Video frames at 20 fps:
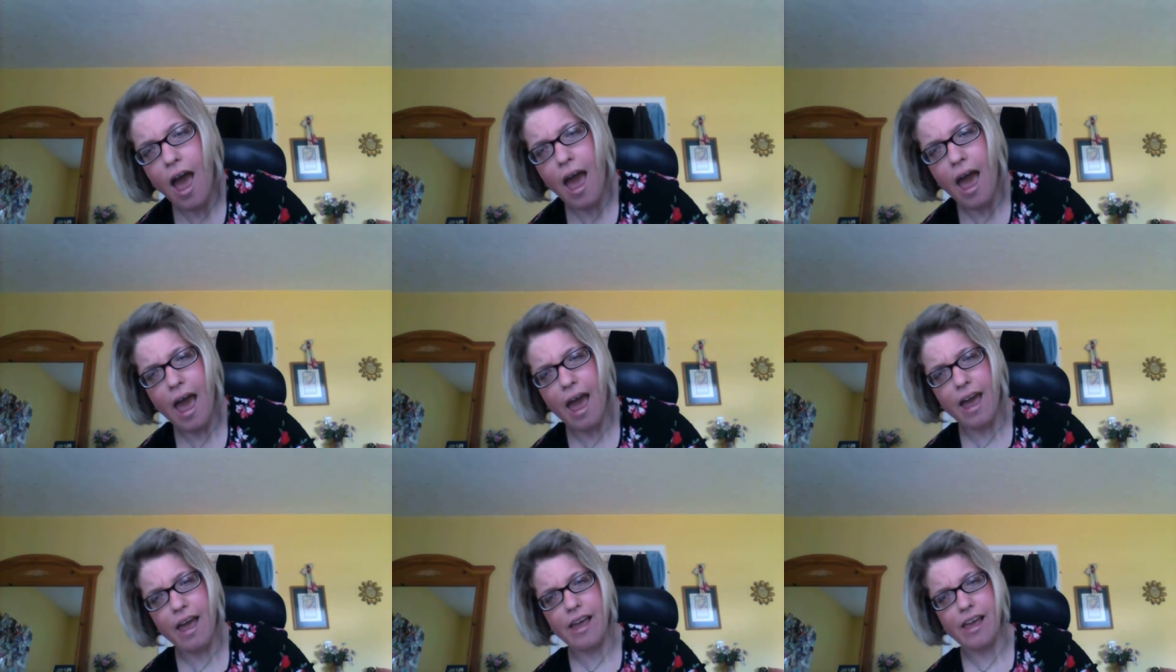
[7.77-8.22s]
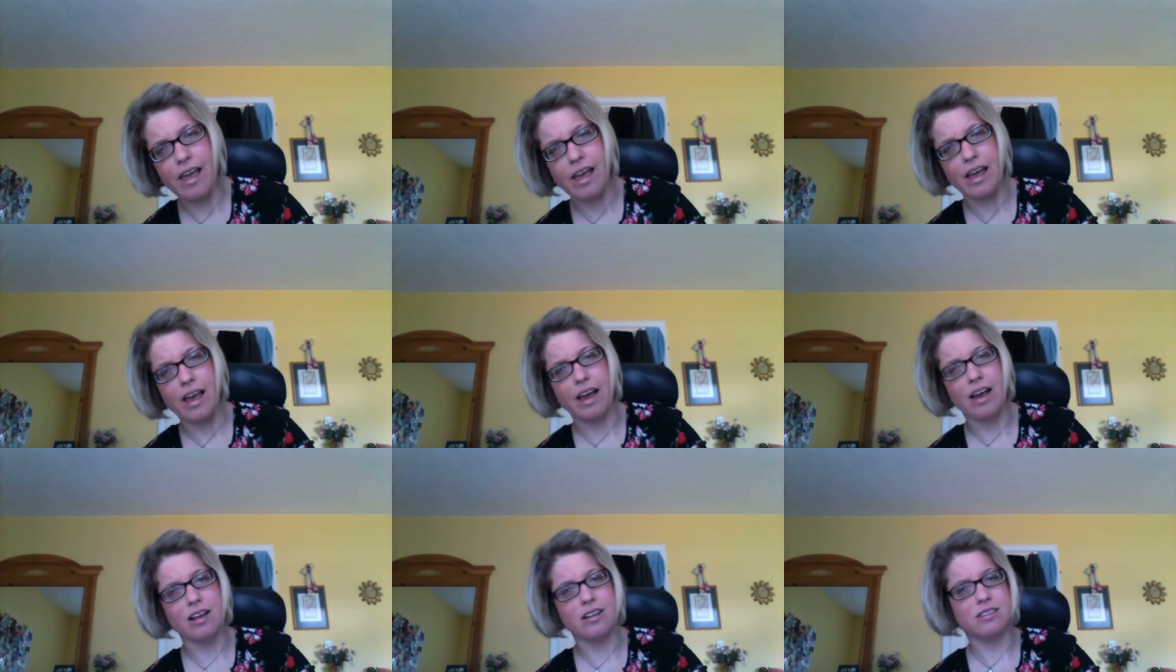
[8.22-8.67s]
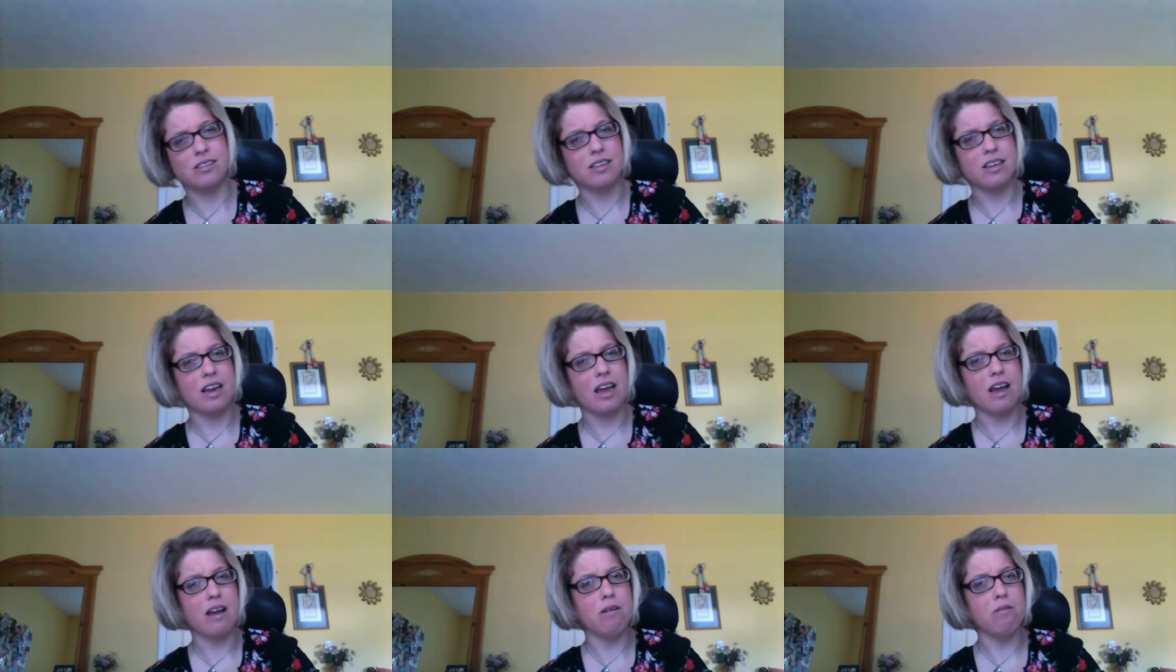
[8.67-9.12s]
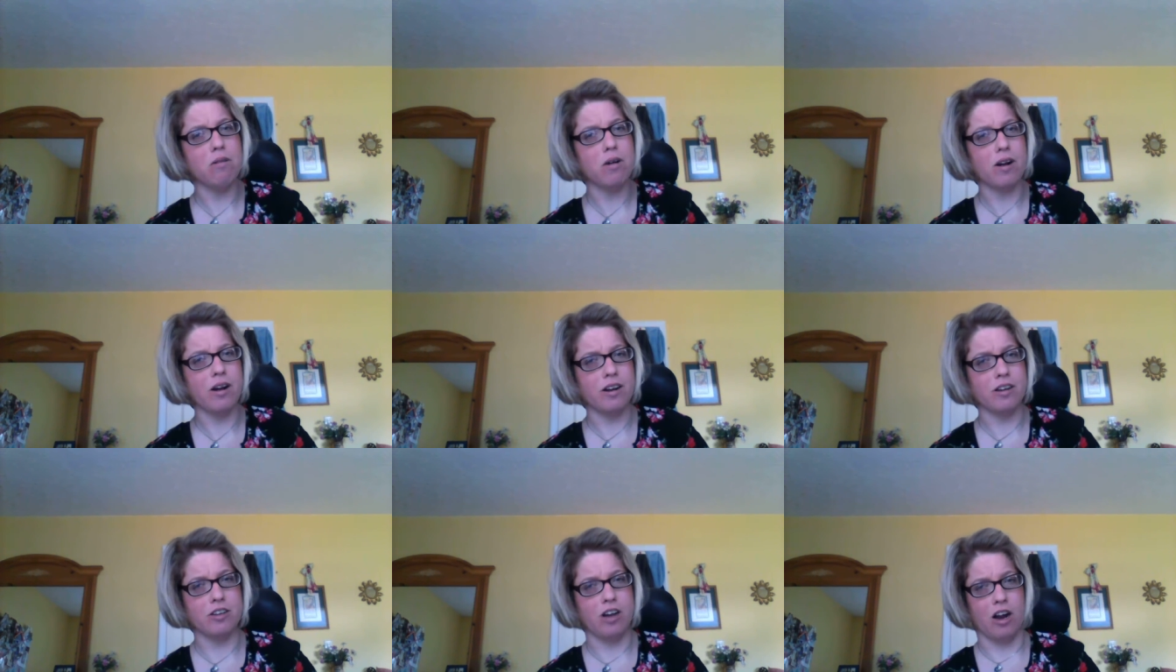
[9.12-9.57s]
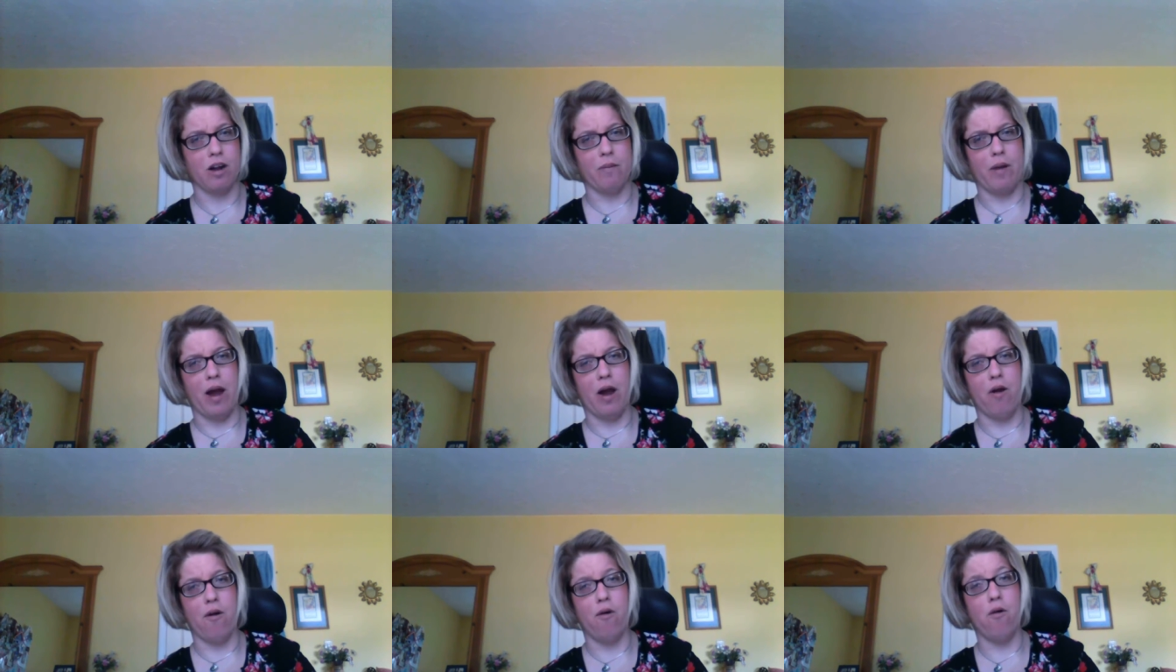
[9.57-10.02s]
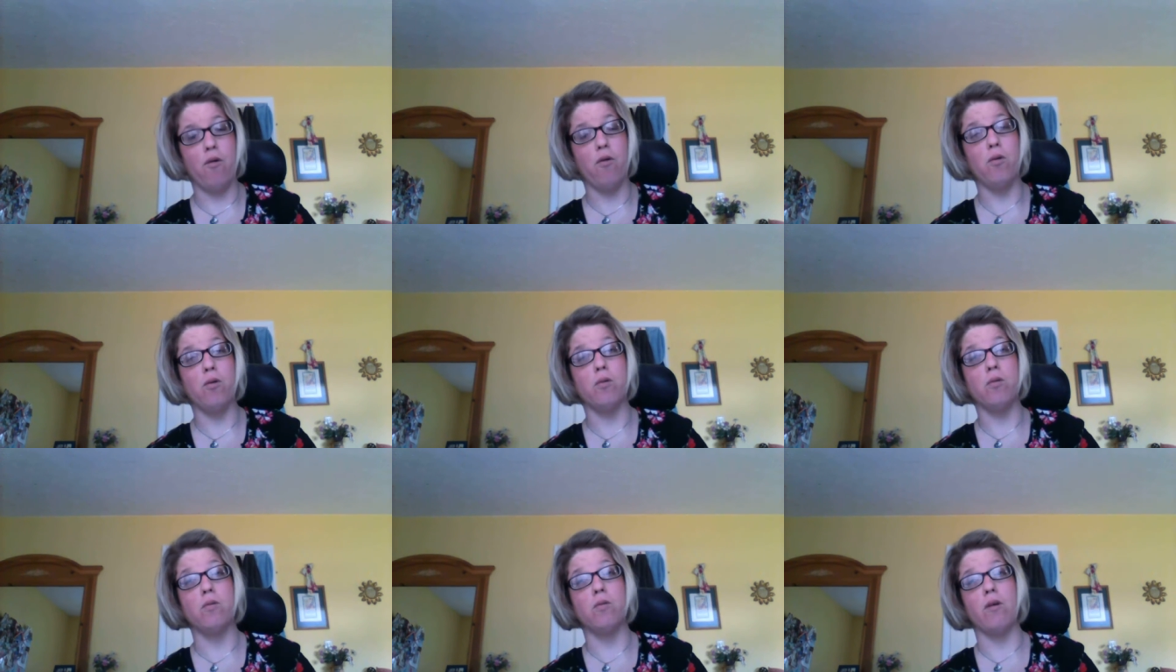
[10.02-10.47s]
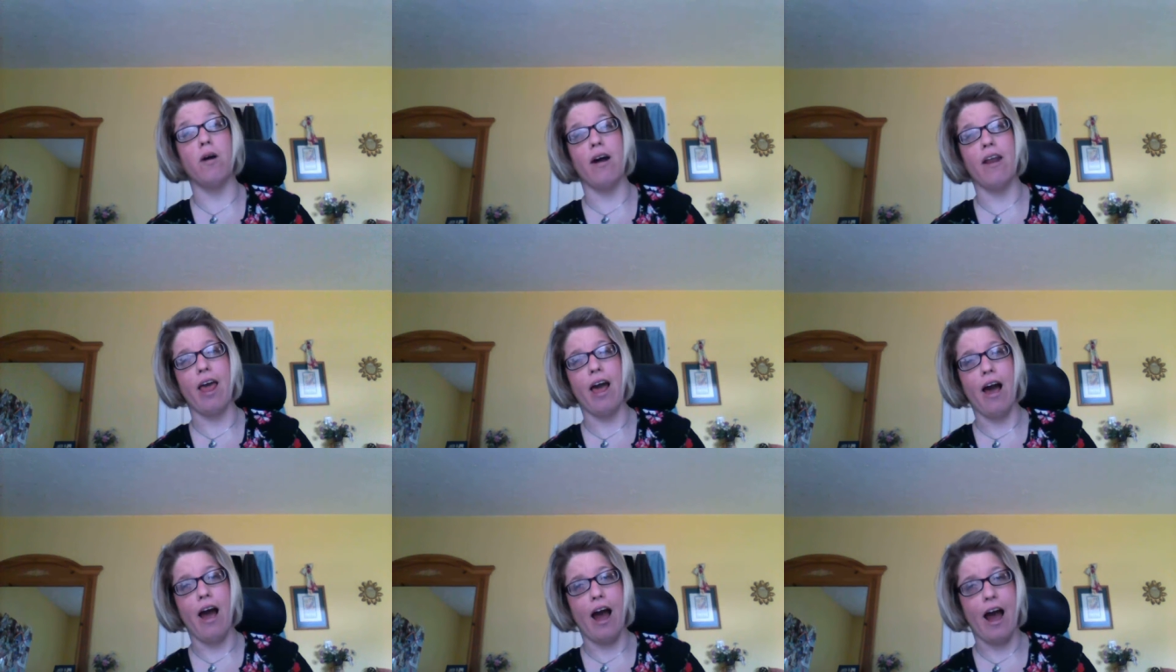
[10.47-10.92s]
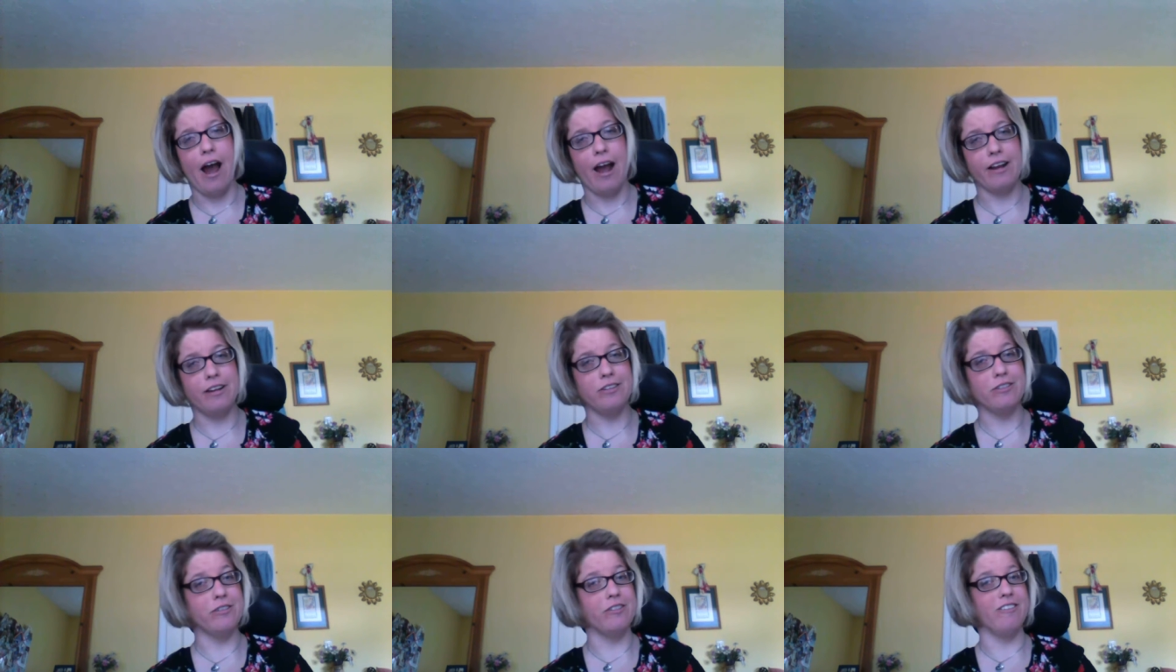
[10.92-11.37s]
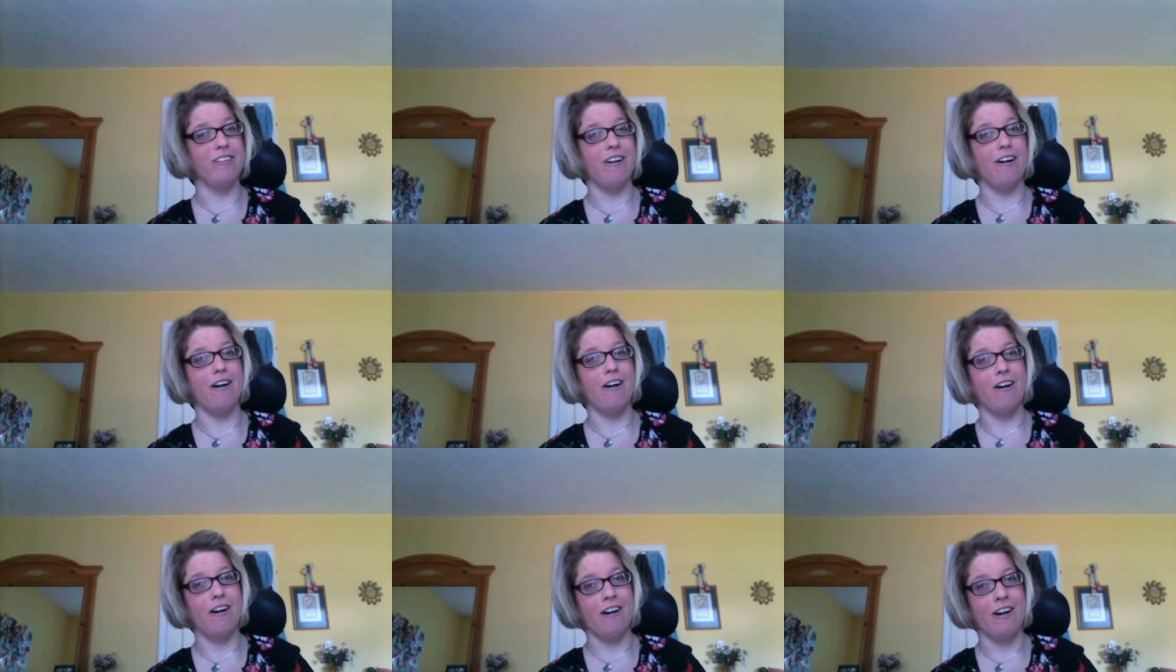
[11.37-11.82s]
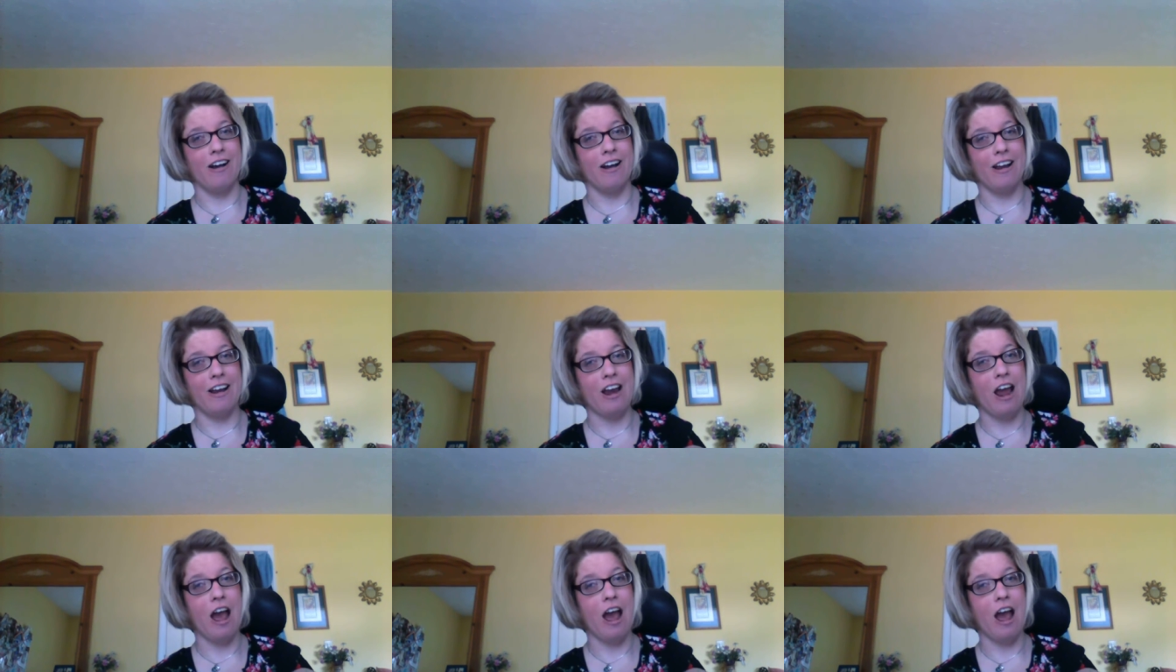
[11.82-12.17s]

Hey, today we're going to talk about what I do on